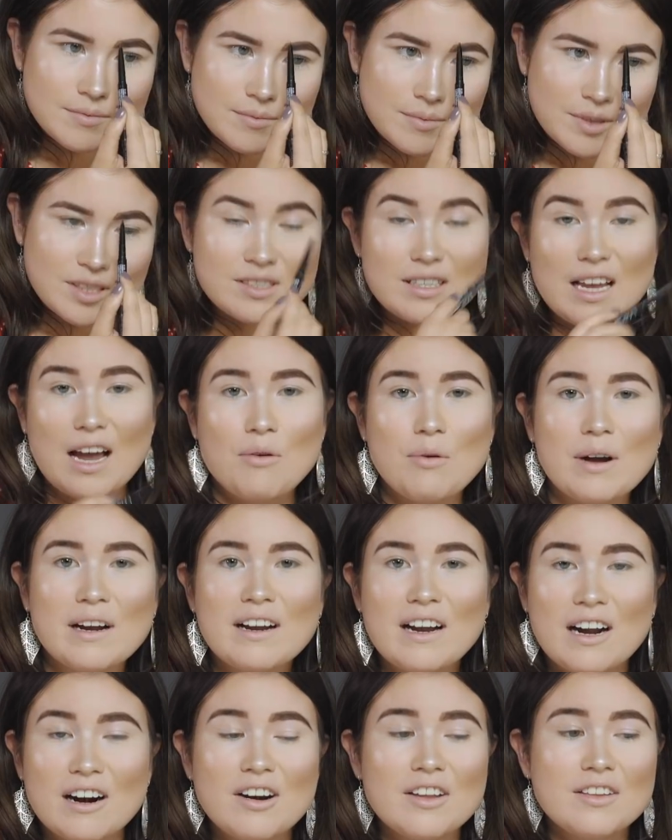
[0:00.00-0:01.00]
because I want
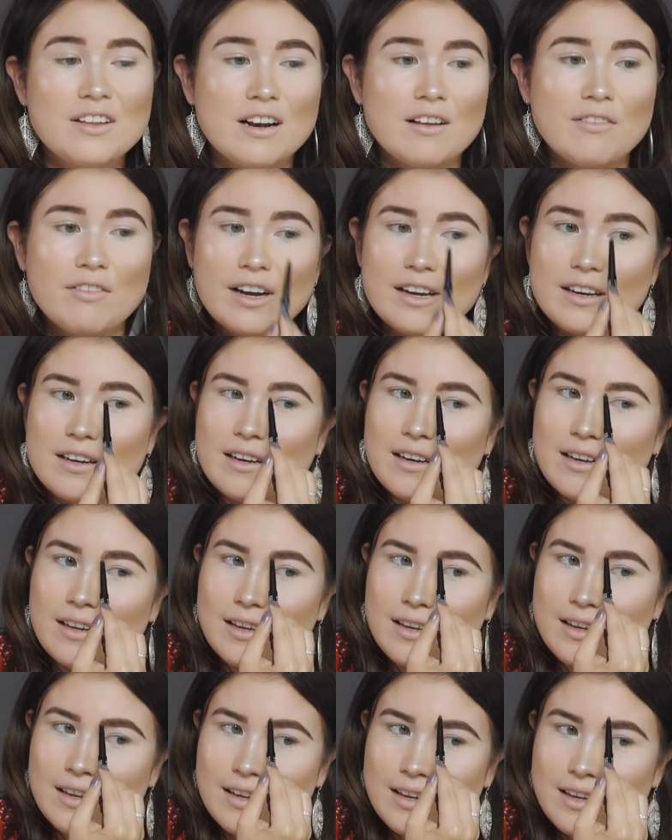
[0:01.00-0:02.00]
Cara Delevingne
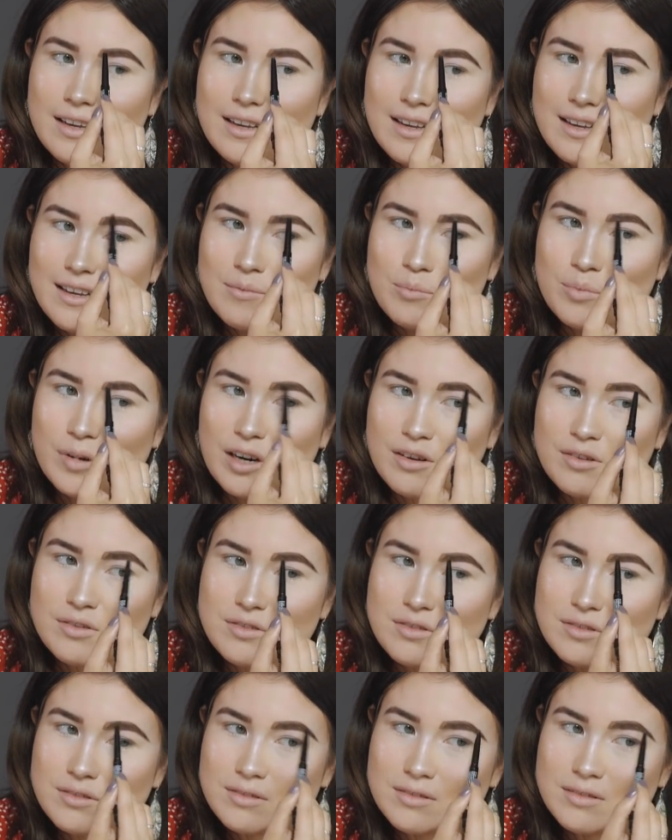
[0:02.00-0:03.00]

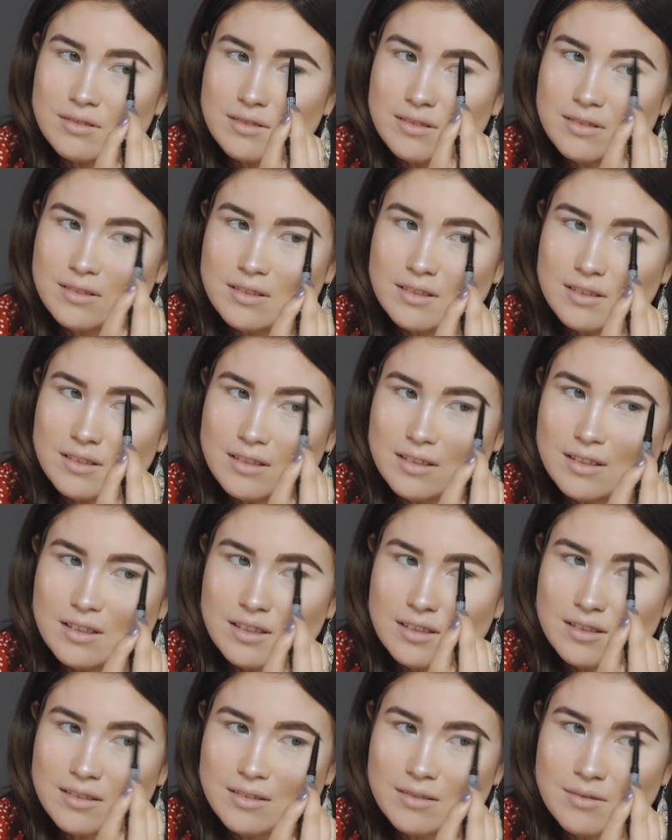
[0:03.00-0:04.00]
brows, you
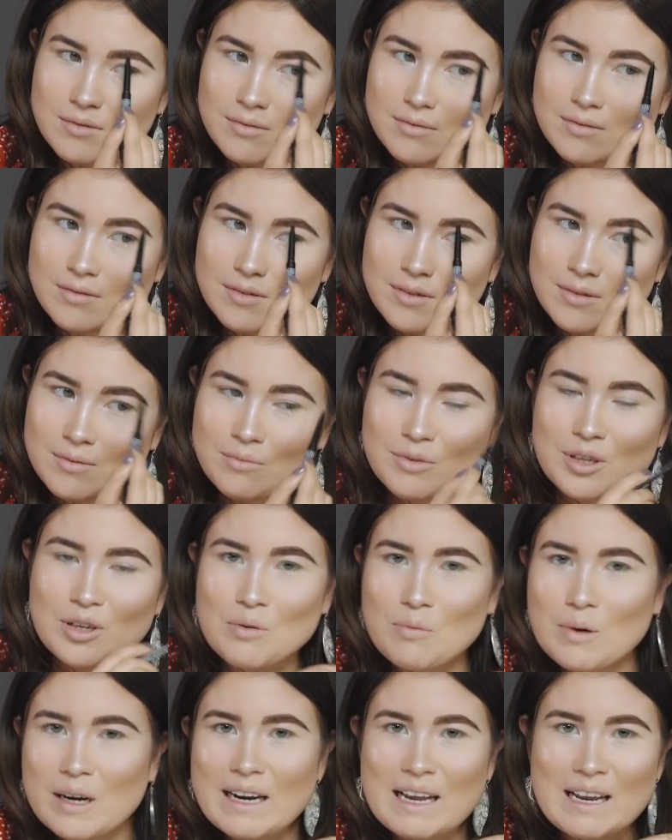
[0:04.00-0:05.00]
know. We
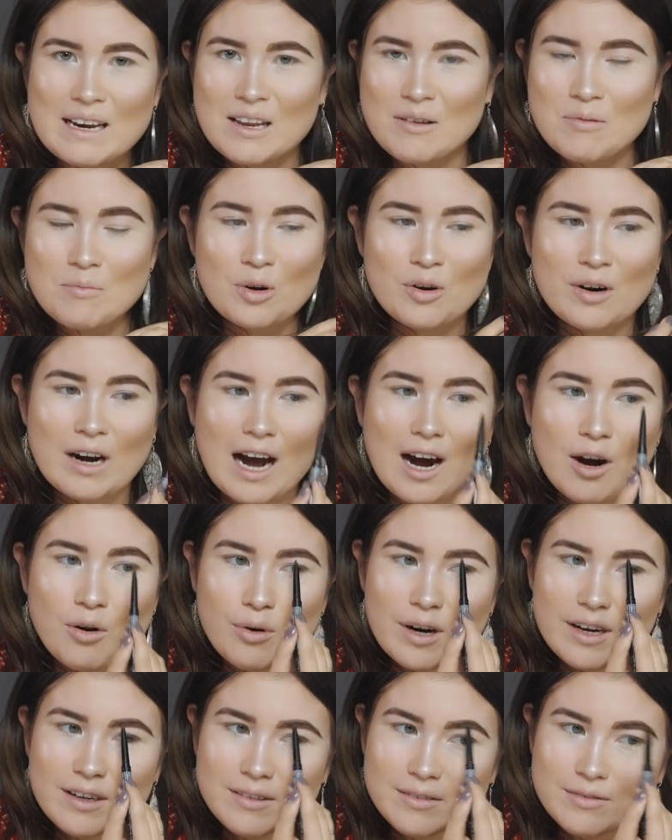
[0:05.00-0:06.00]
don't want any more
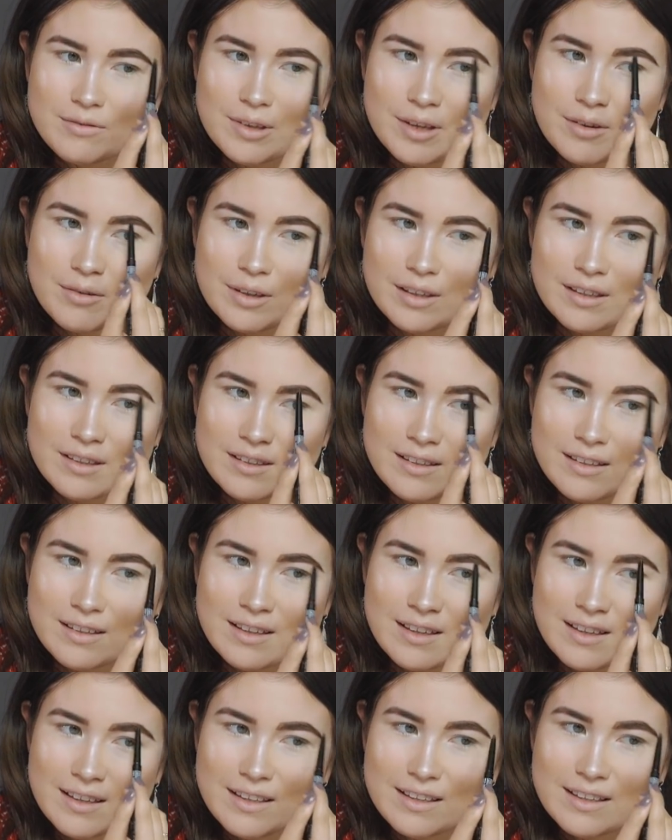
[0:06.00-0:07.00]
aura, we want
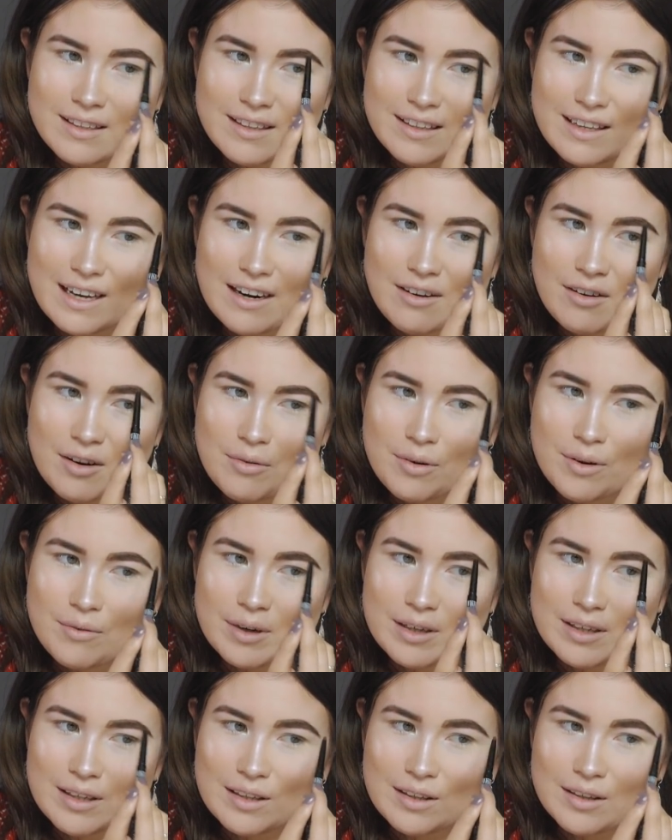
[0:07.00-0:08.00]
Cara, we
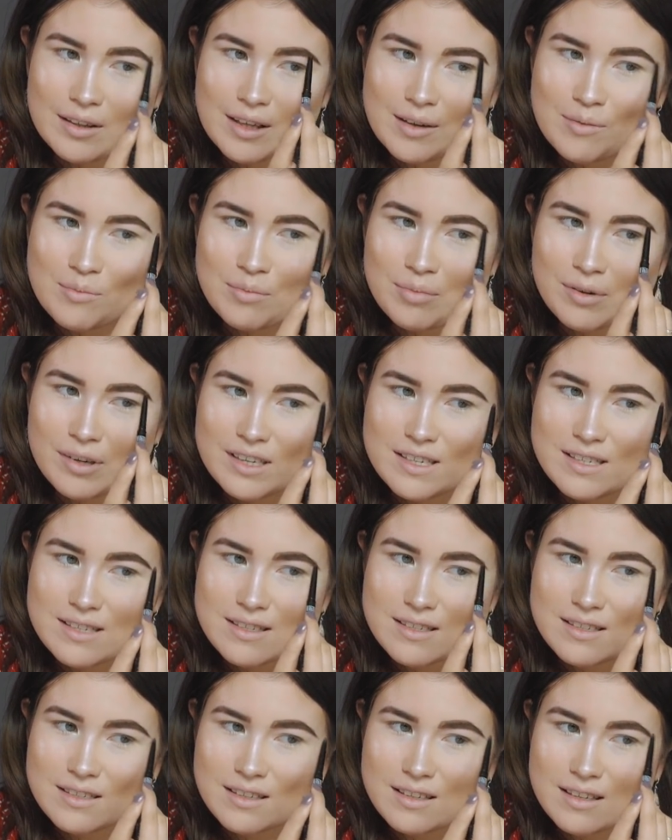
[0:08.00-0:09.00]
want to
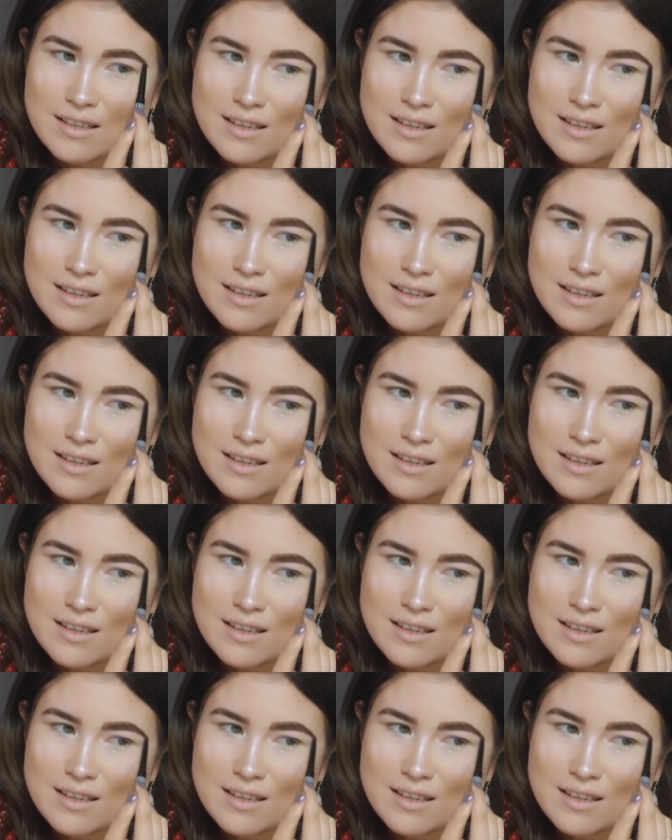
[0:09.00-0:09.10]
impress.